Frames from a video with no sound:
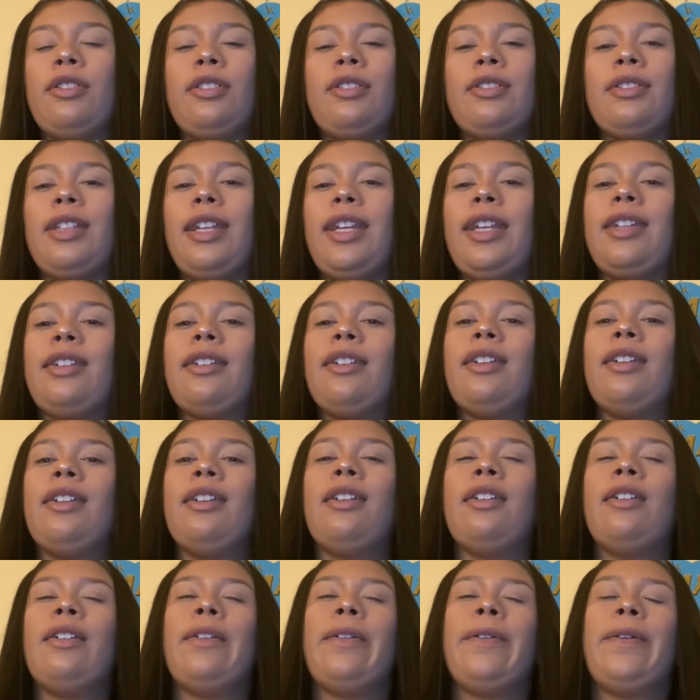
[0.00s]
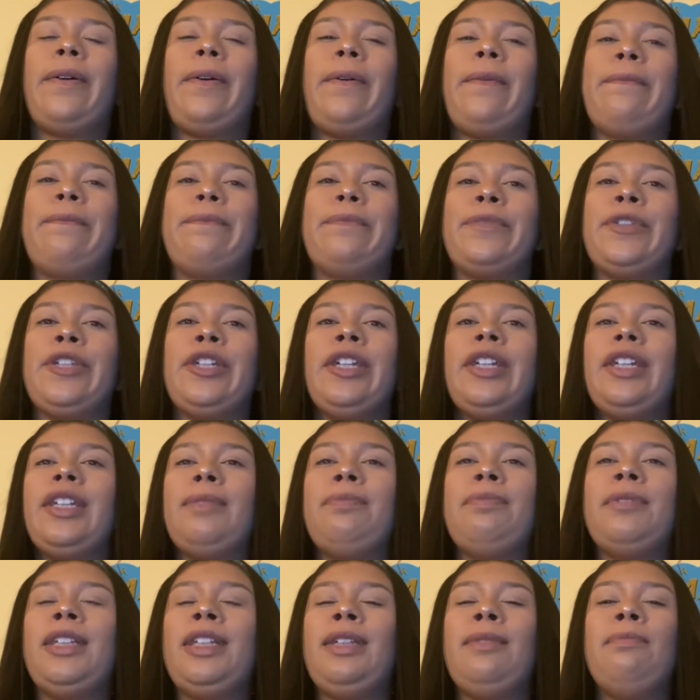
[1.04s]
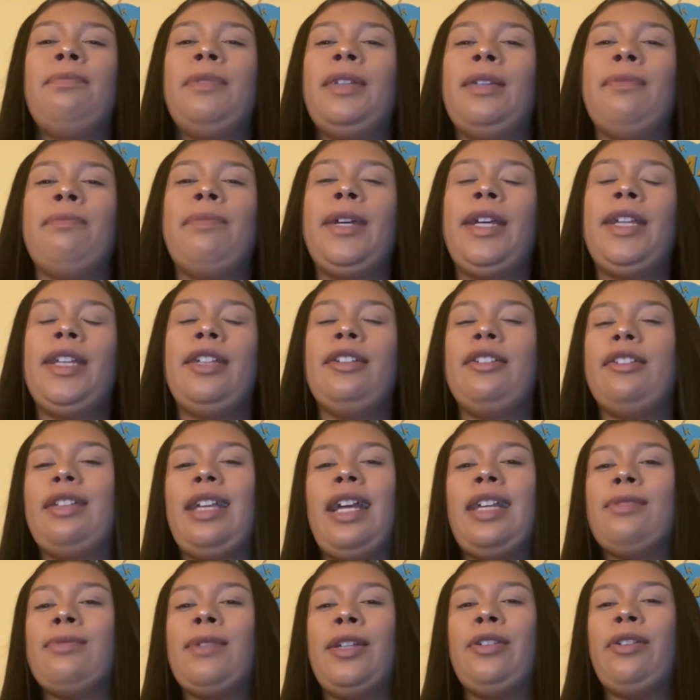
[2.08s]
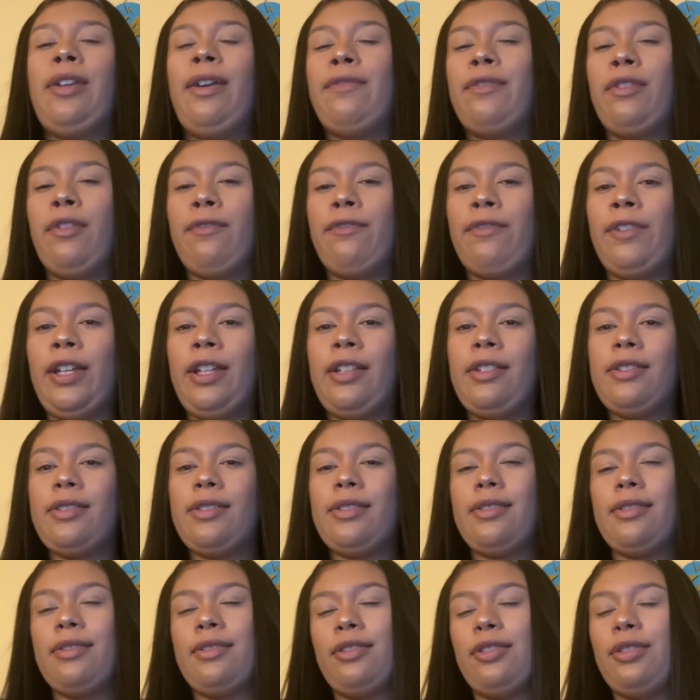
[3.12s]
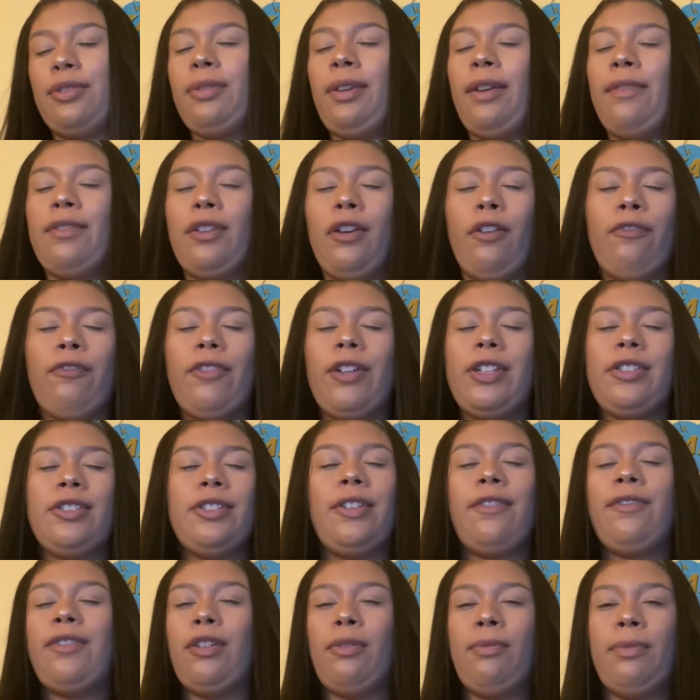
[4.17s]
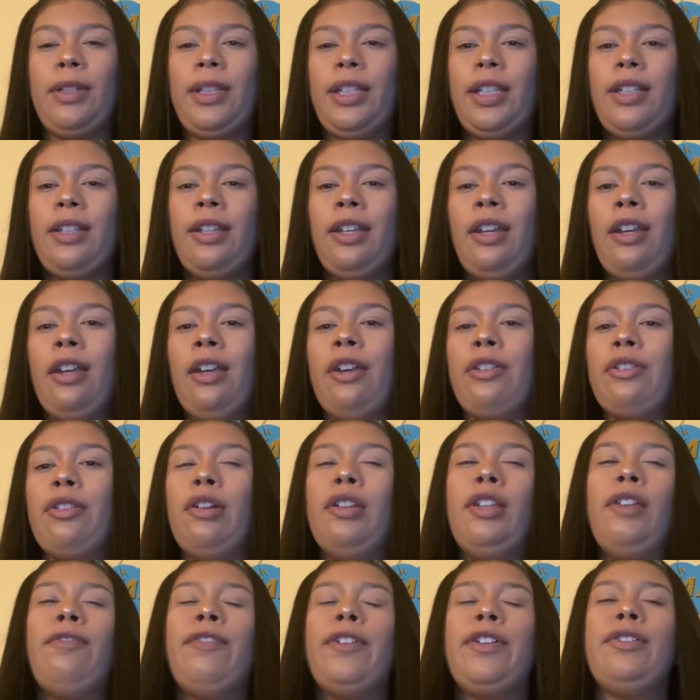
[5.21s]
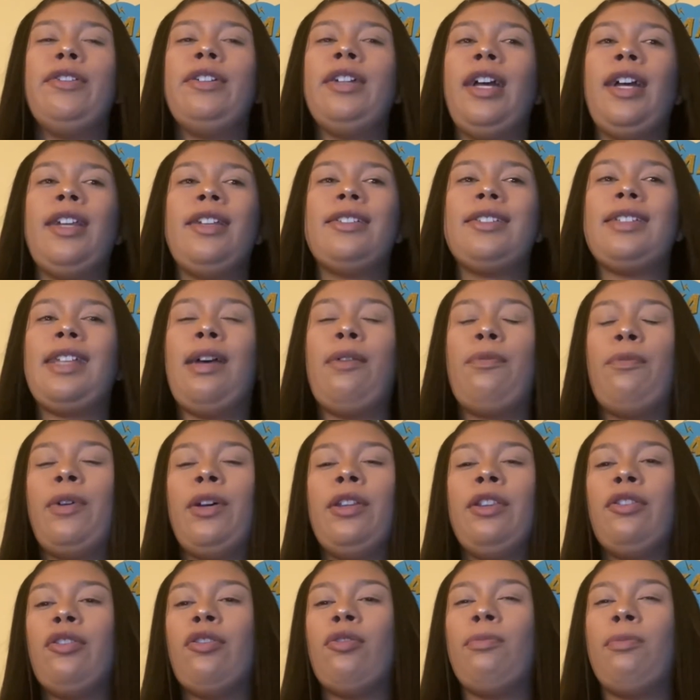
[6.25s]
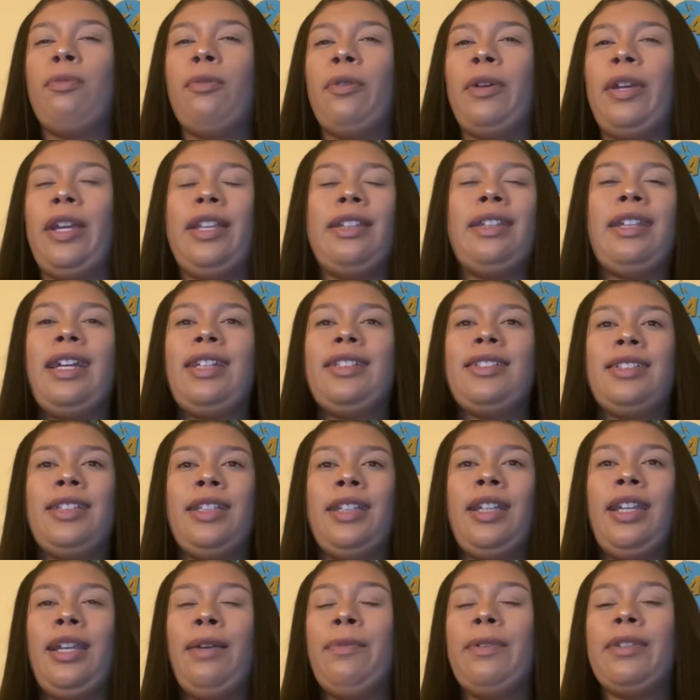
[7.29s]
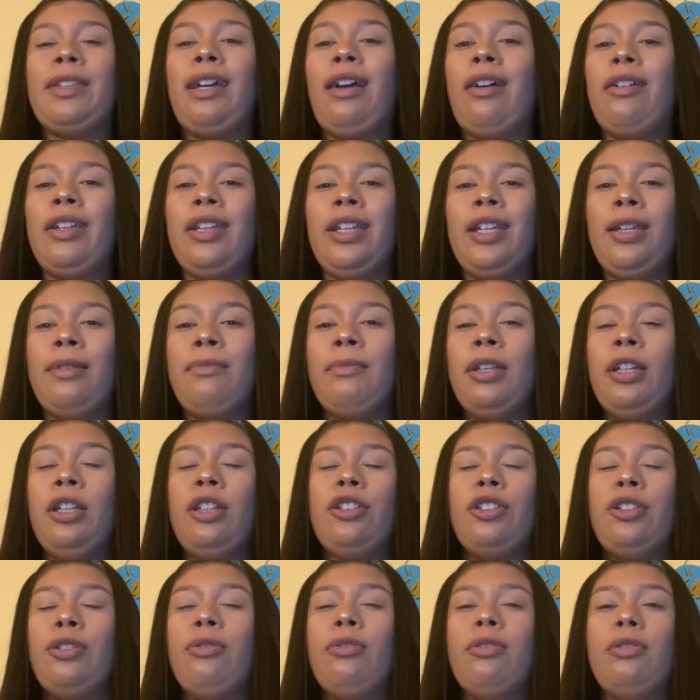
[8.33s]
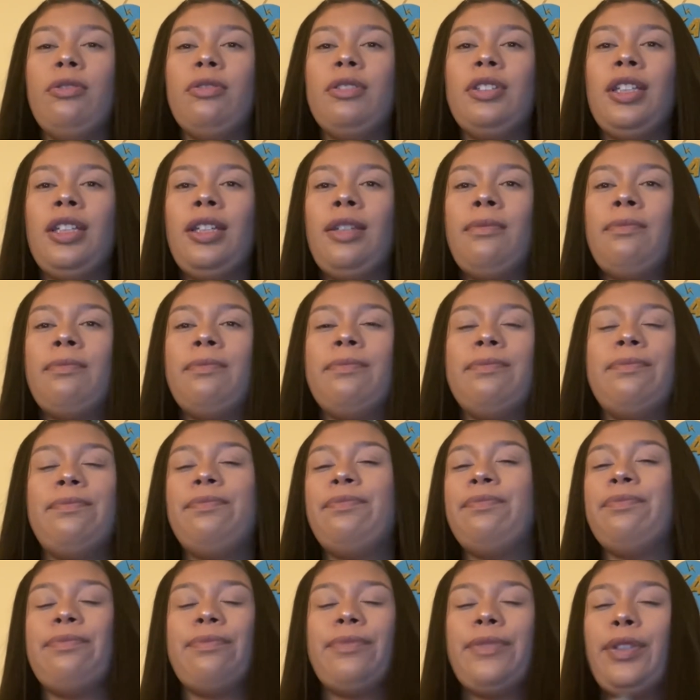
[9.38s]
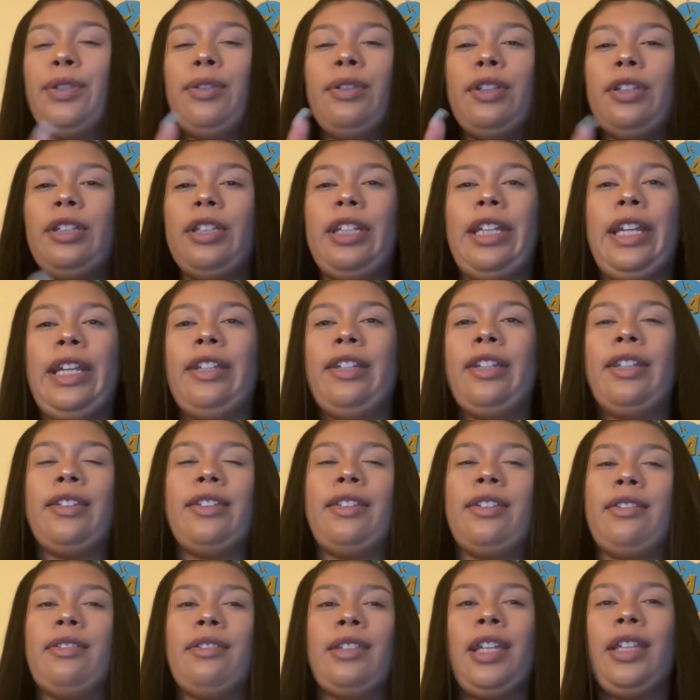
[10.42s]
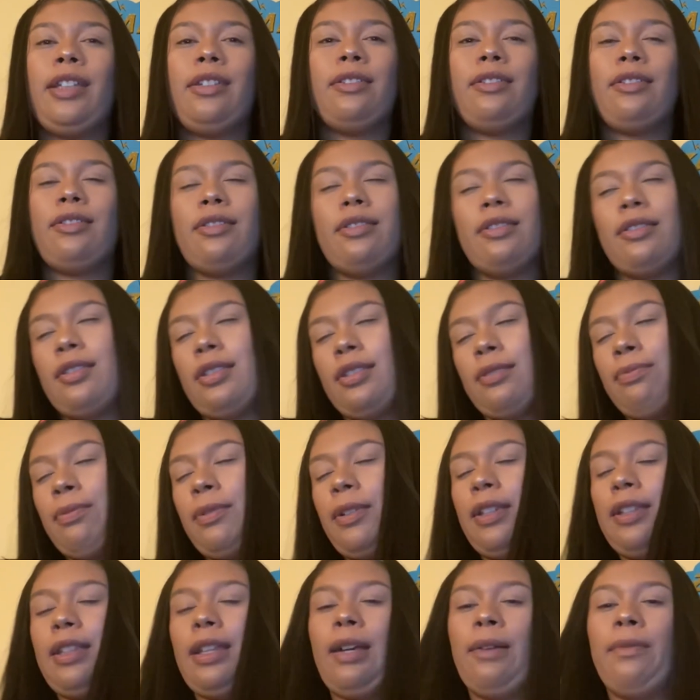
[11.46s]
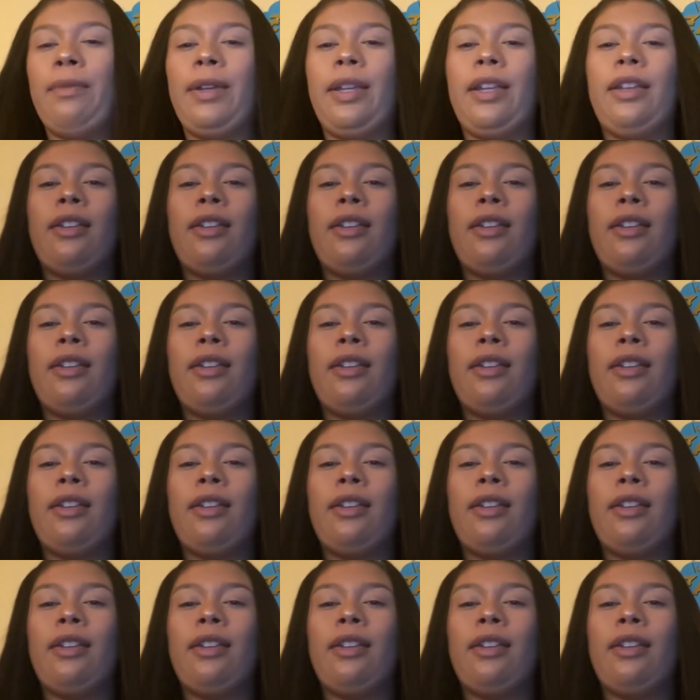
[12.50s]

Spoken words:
Like, you're going to keep being petty. That's why you have no friends. You have no friends, you have nobody. The only friend you got is that one little boy, and that's it. And without him, you lose him, you literally ain't nothing. Like, just put it that way.